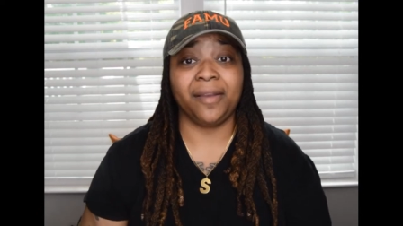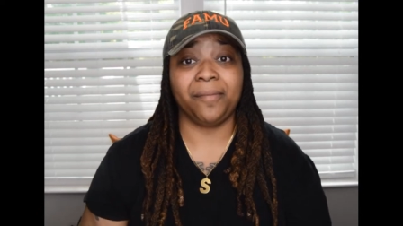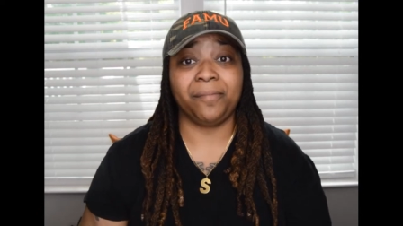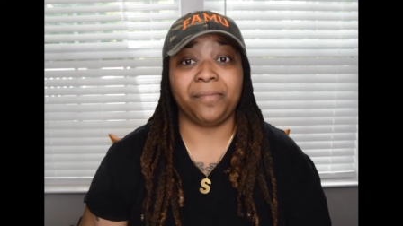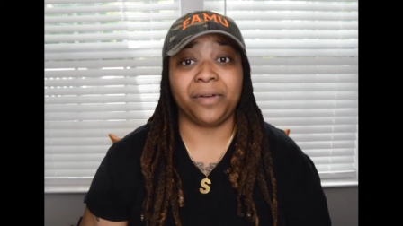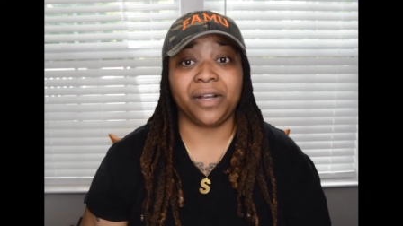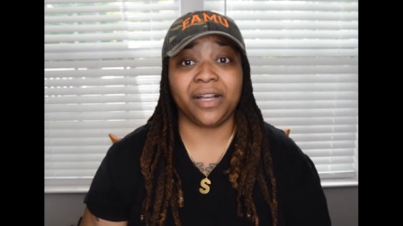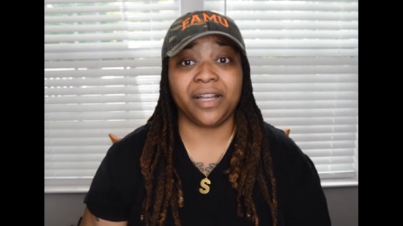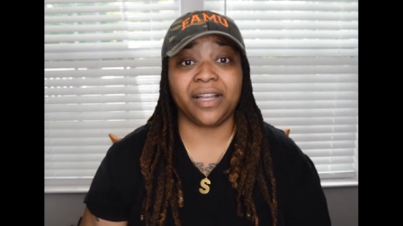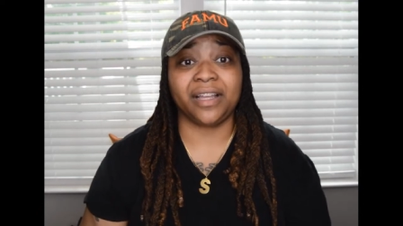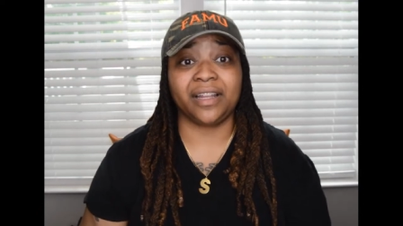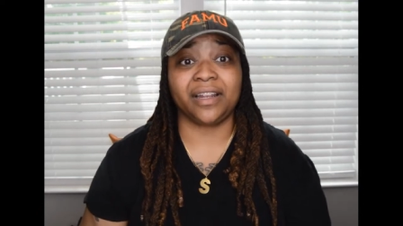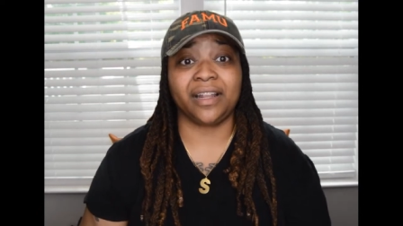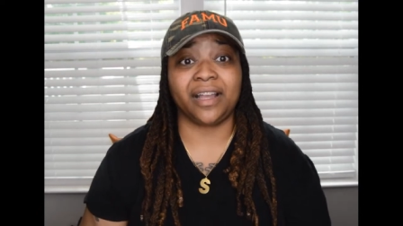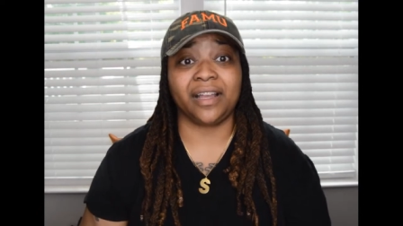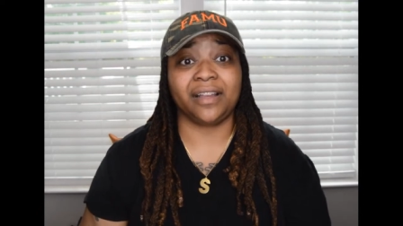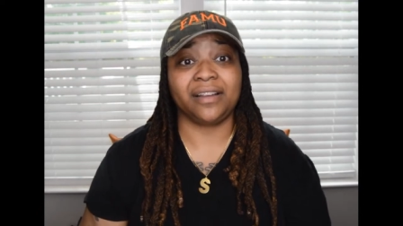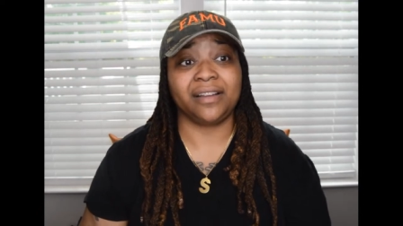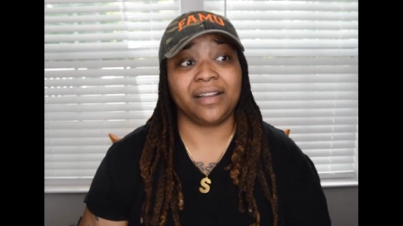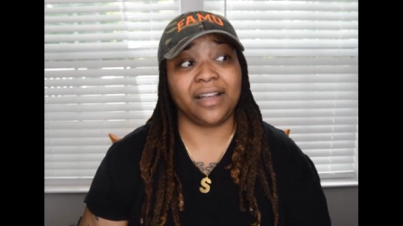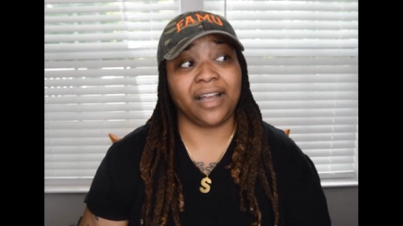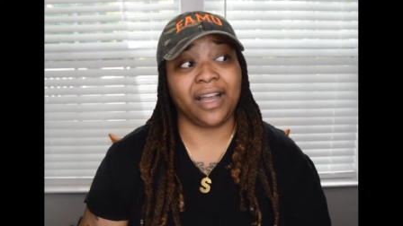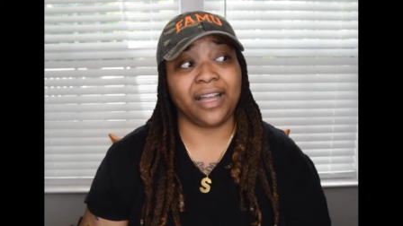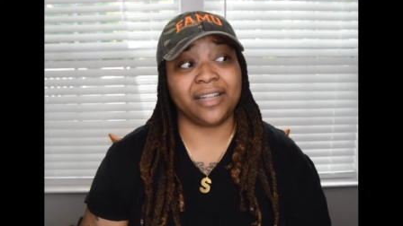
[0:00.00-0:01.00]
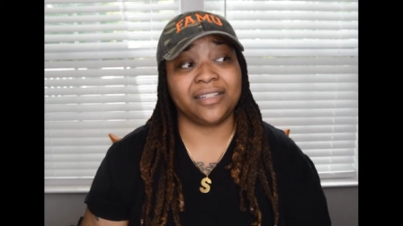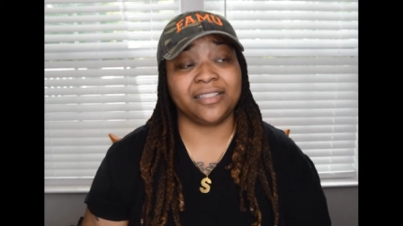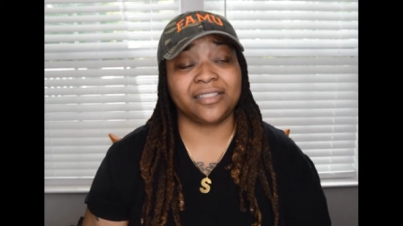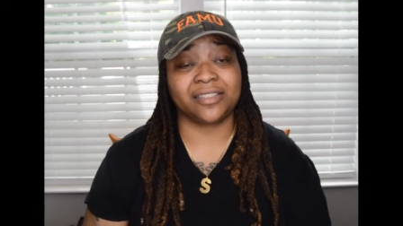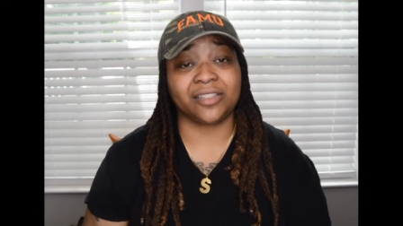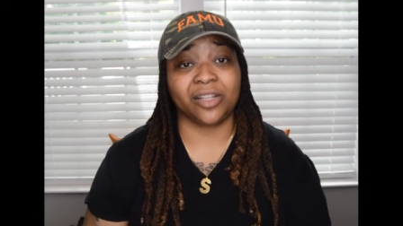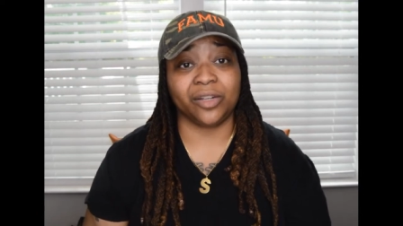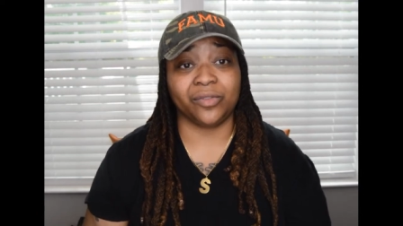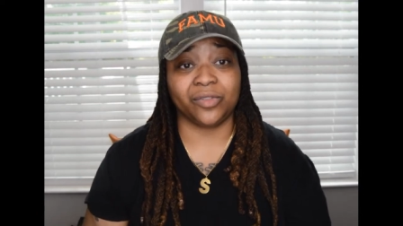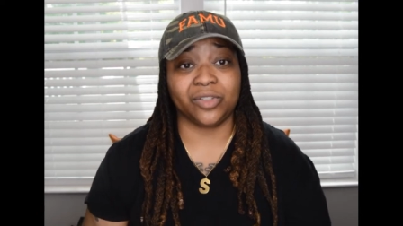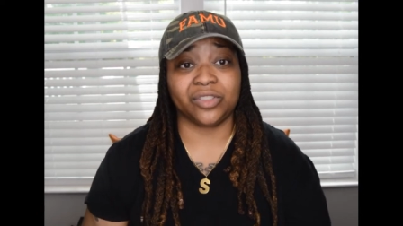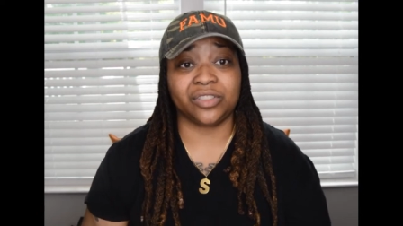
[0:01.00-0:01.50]
But I
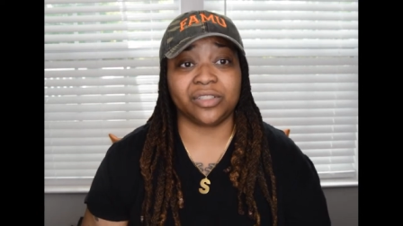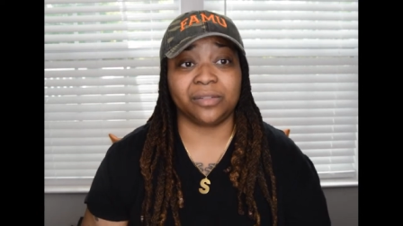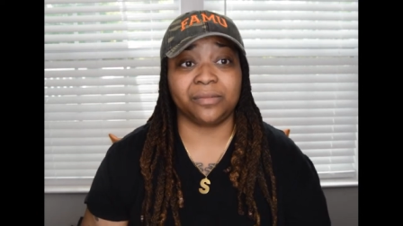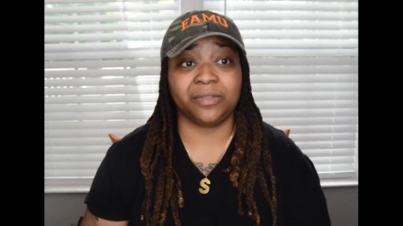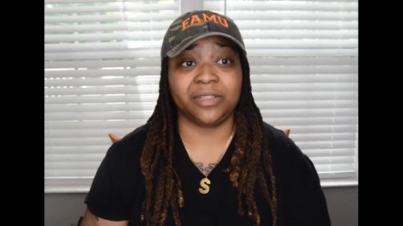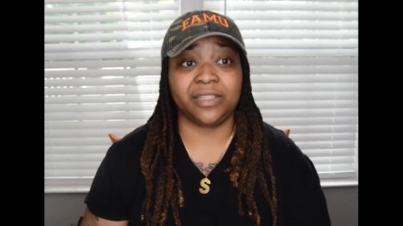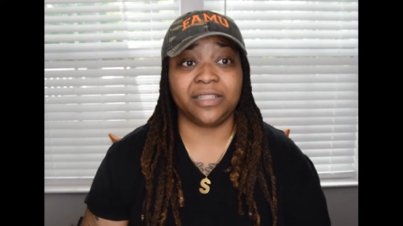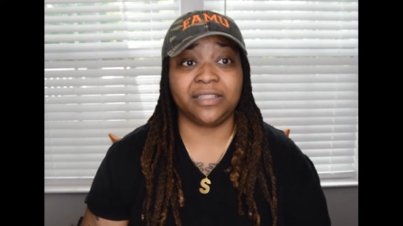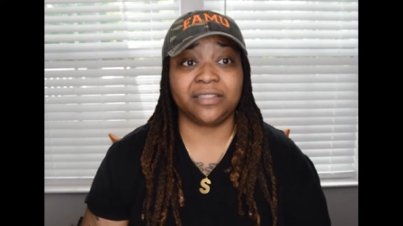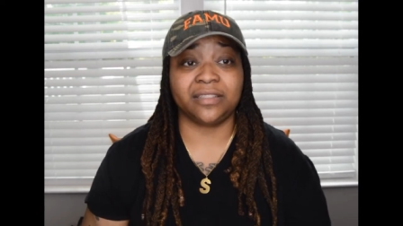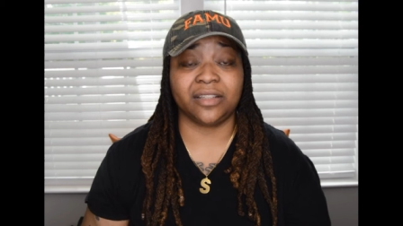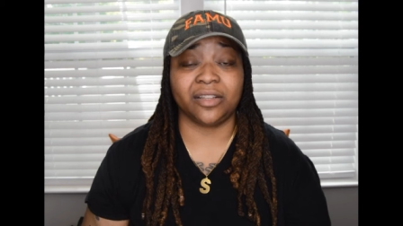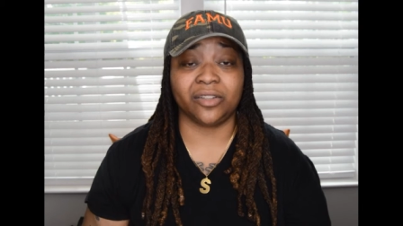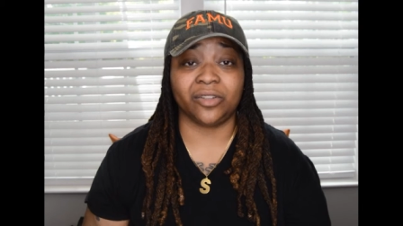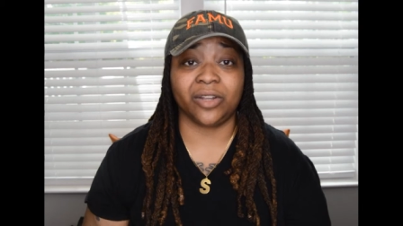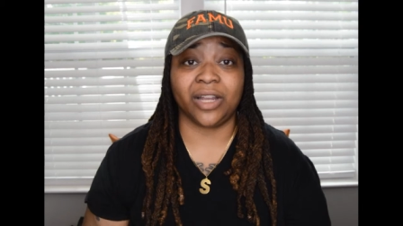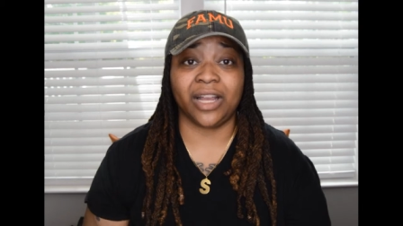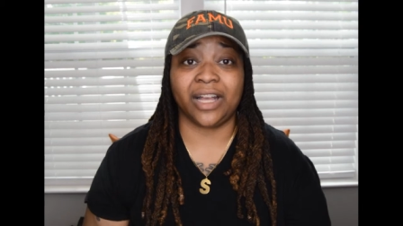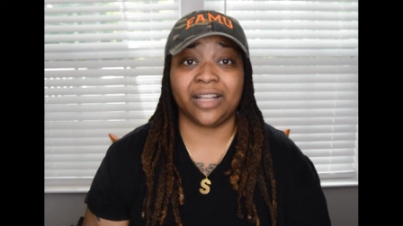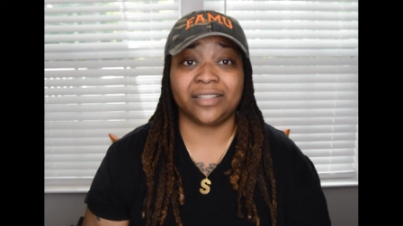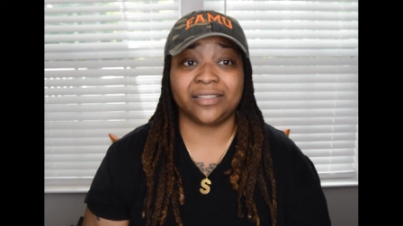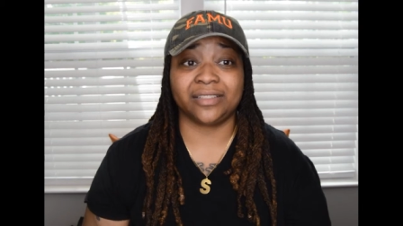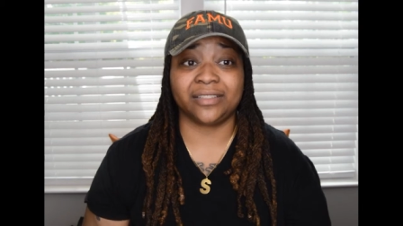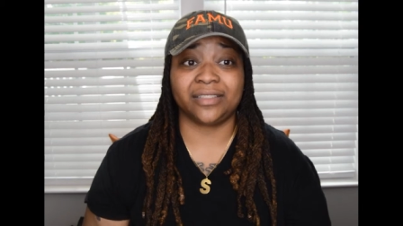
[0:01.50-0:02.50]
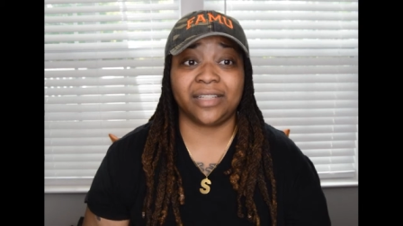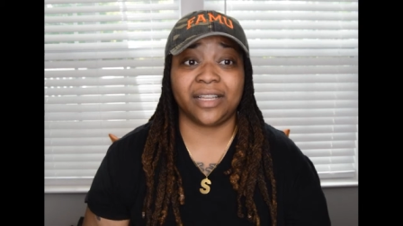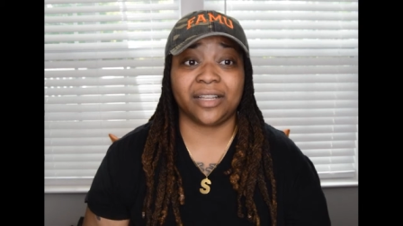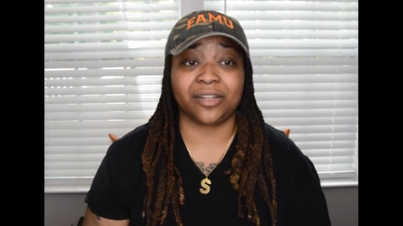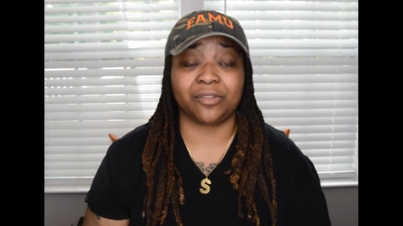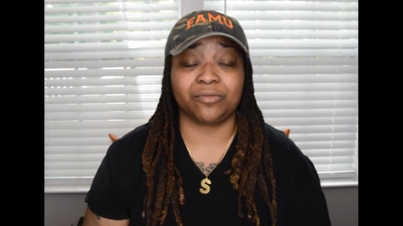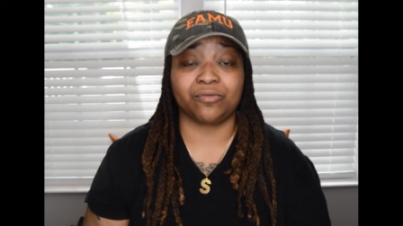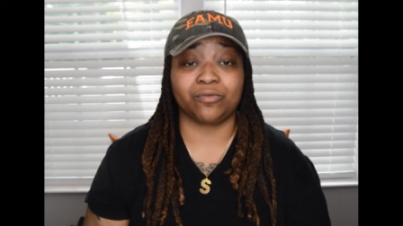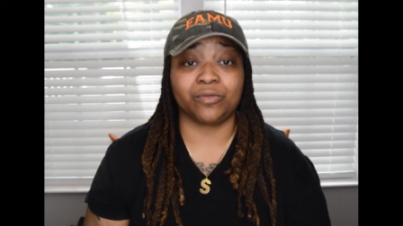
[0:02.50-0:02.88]
discovered some of these other houses that